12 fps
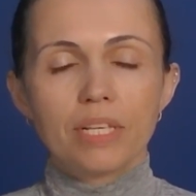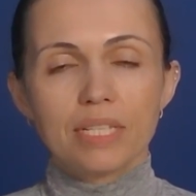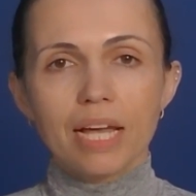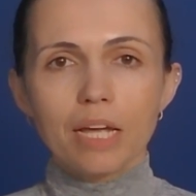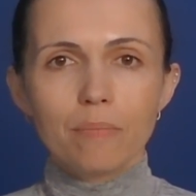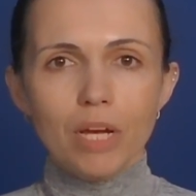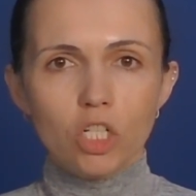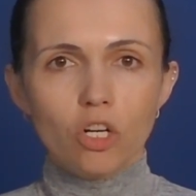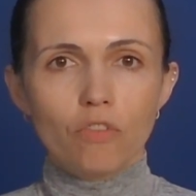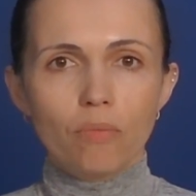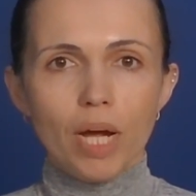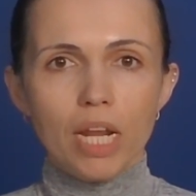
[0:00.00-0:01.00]
The second
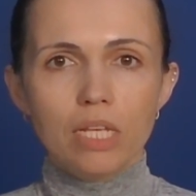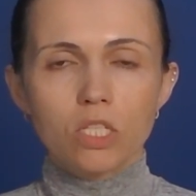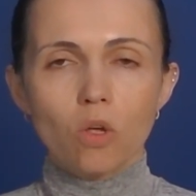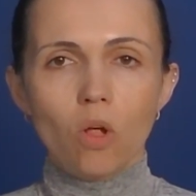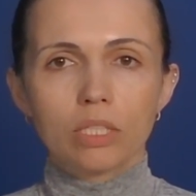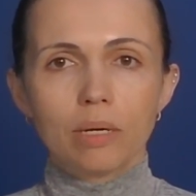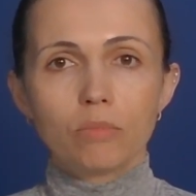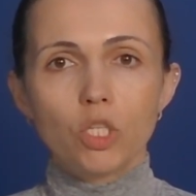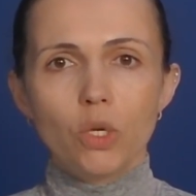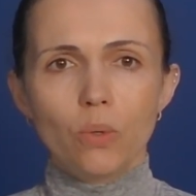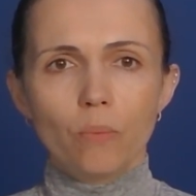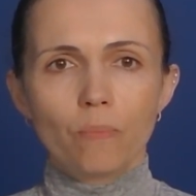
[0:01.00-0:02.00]
measure of money is called
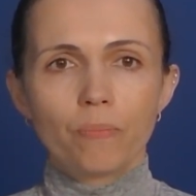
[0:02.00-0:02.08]
M2.